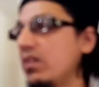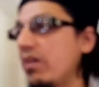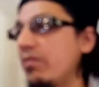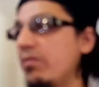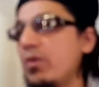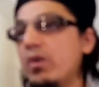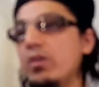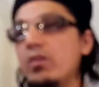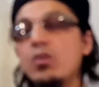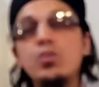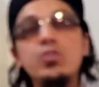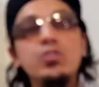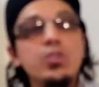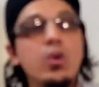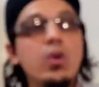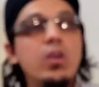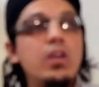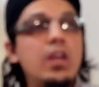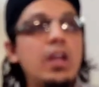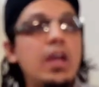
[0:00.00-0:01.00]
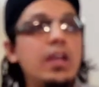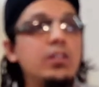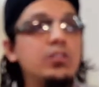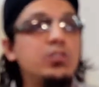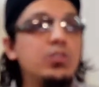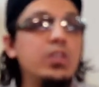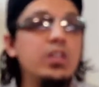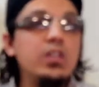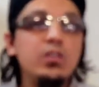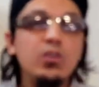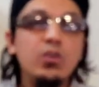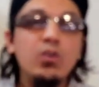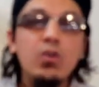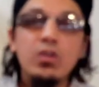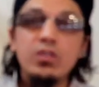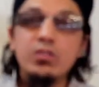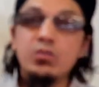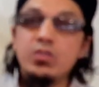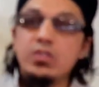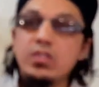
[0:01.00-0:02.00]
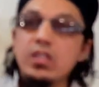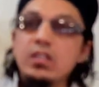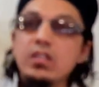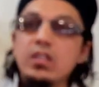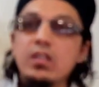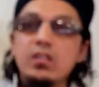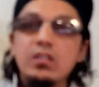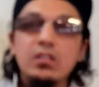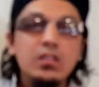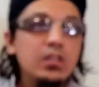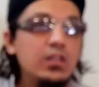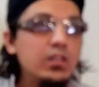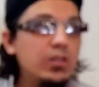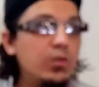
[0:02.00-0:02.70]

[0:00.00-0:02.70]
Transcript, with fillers: everyone knows you're online, so then you go on to Signal,